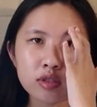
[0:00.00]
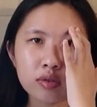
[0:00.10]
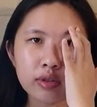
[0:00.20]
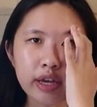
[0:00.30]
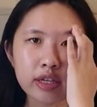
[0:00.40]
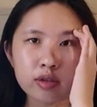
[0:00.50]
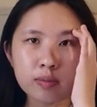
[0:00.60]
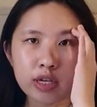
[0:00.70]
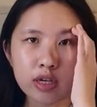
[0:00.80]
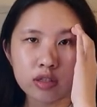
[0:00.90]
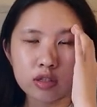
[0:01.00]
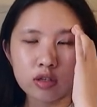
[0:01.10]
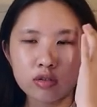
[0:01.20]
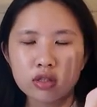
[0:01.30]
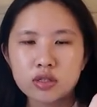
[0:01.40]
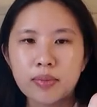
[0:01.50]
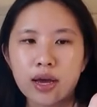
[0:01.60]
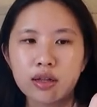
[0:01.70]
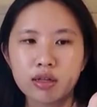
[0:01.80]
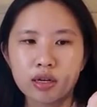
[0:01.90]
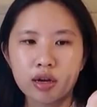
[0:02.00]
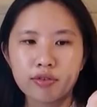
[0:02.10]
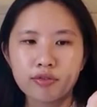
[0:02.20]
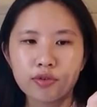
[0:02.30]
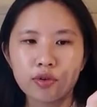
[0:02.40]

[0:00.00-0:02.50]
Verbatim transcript: don't like you because you don't smile enough.